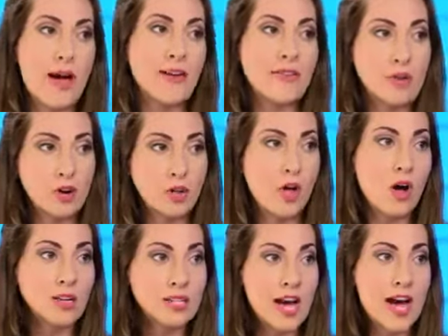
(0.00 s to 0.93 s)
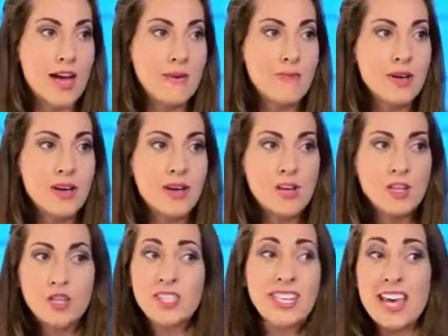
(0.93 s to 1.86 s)
mat for a long time
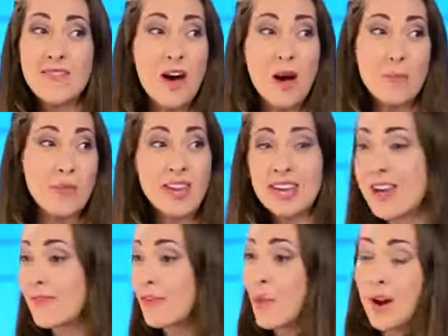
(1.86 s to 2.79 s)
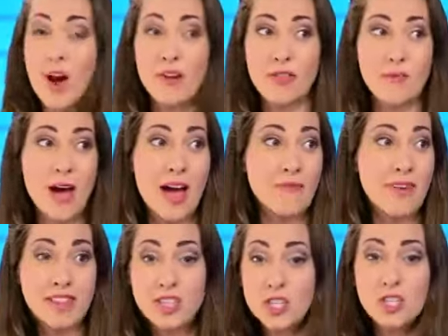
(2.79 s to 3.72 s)
just gave up. They never went off the mat. In
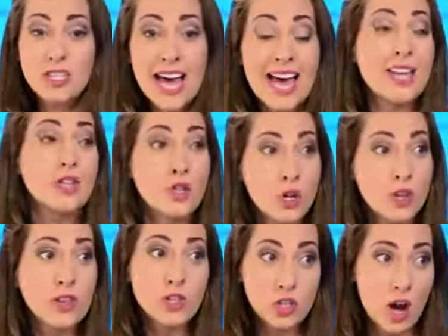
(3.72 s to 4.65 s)
fact, they just sat and took the